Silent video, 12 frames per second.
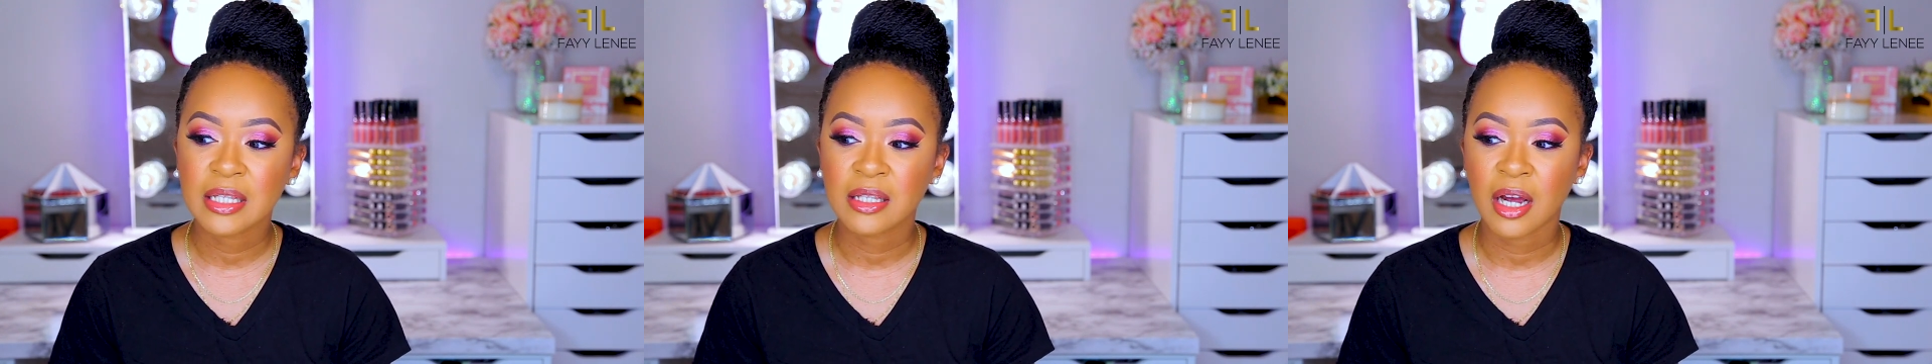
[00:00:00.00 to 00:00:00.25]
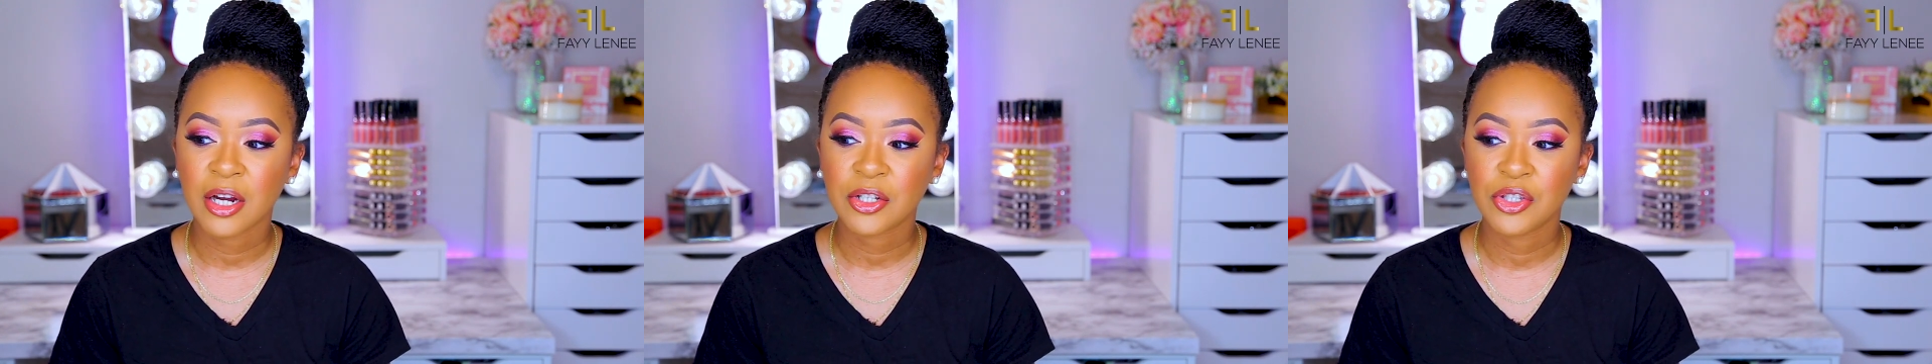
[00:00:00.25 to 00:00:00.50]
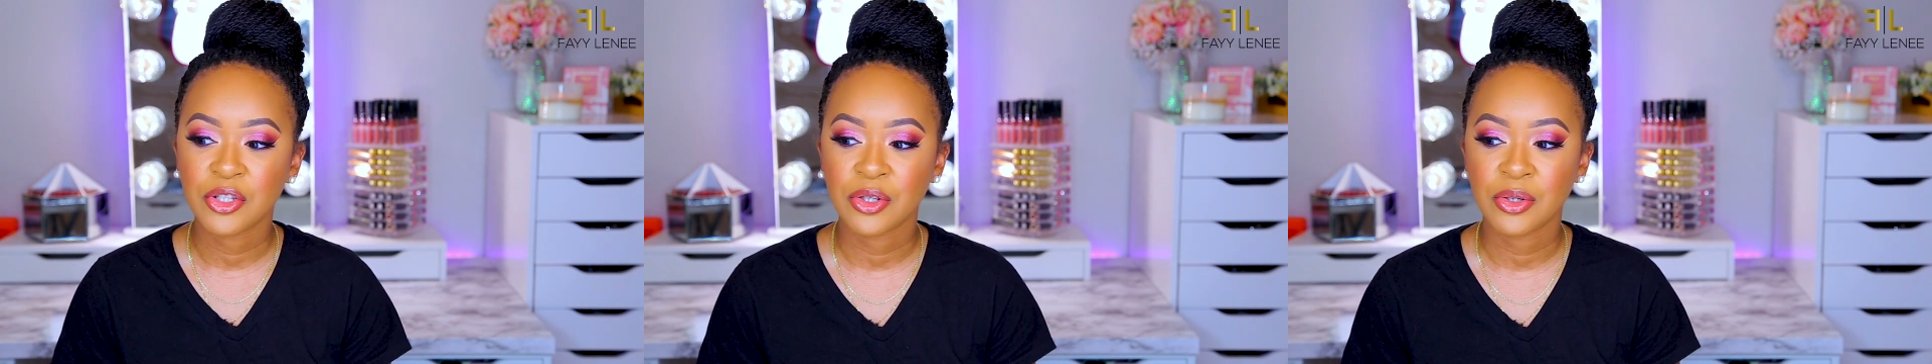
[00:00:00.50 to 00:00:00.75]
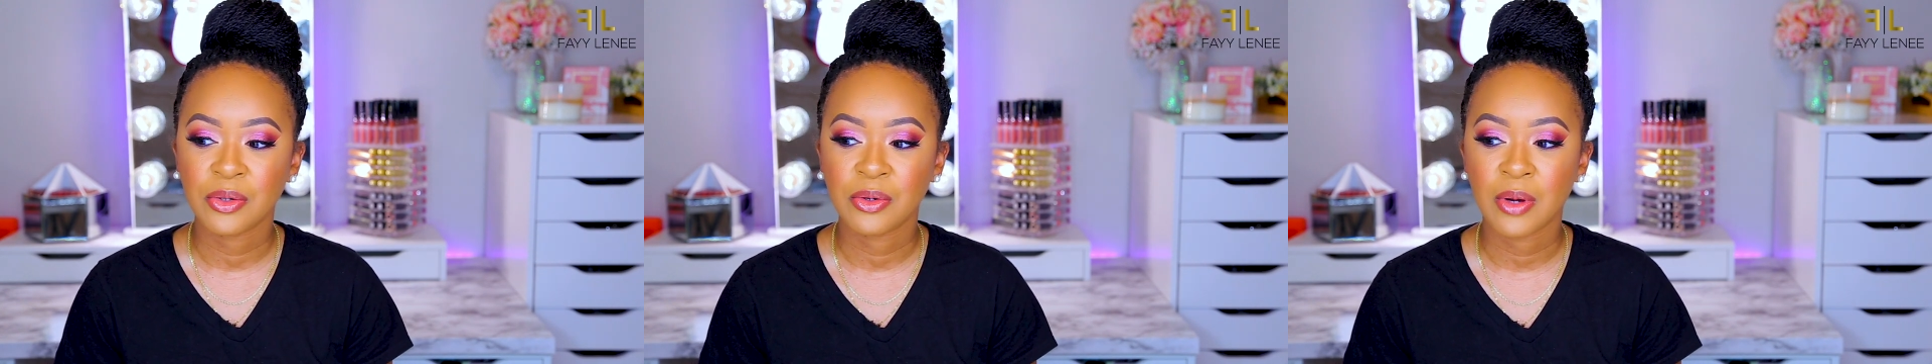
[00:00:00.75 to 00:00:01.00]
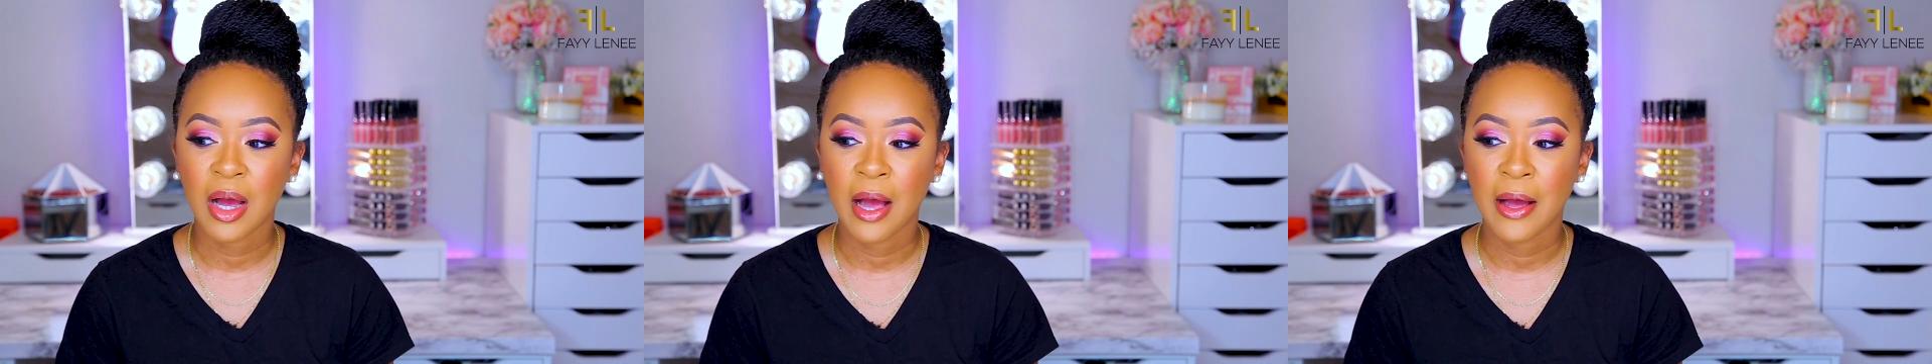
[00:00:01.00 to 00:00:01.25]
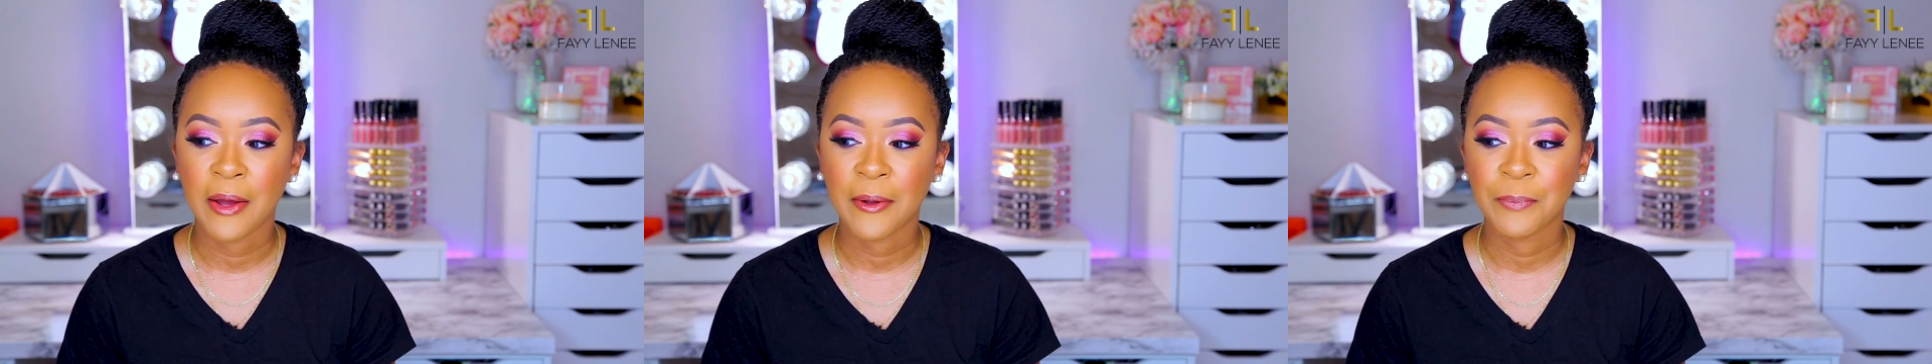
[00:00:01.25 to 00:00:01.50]
start to
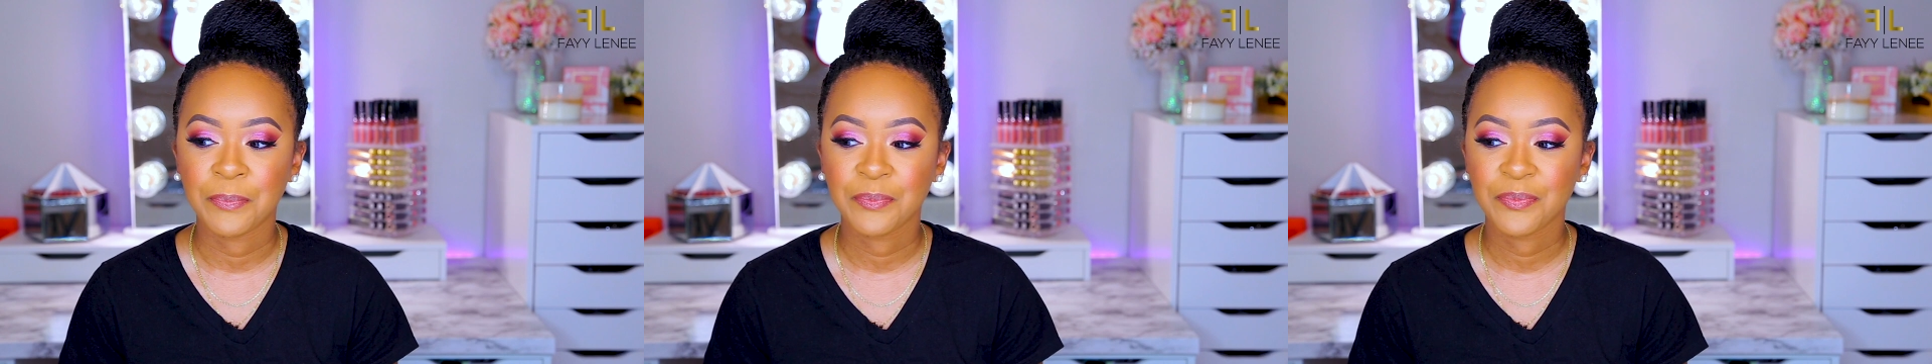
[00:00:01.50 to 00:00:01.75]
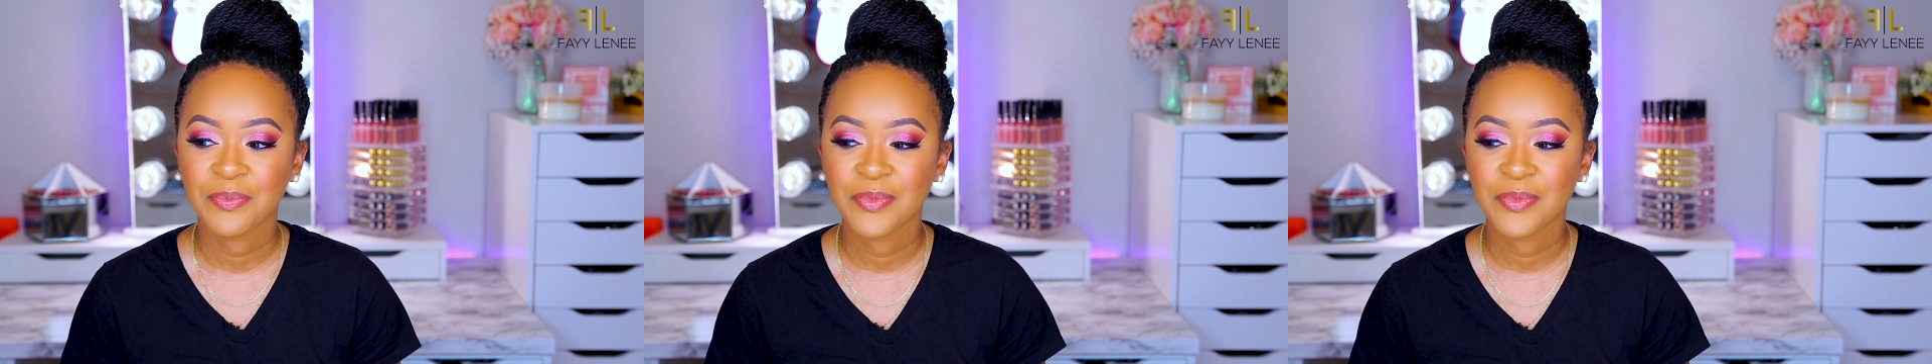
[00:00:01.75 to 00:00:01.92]
um,